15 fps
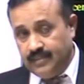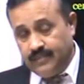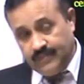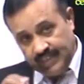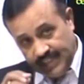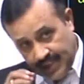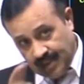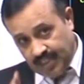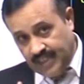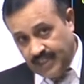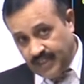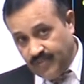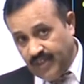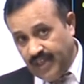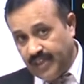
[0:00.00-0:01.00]
with a
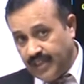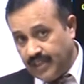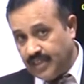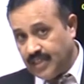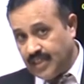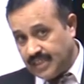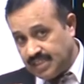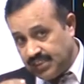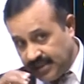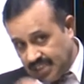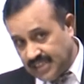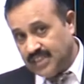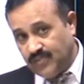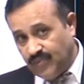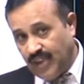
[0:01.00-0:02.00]
certificate under section
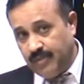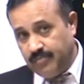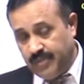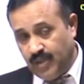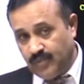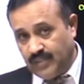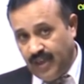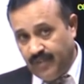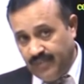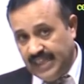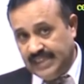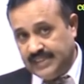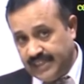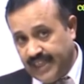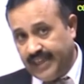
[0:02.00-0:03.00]
65B of the
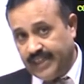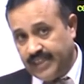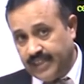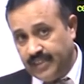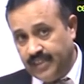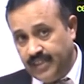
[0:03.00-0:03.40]
Evidence Act,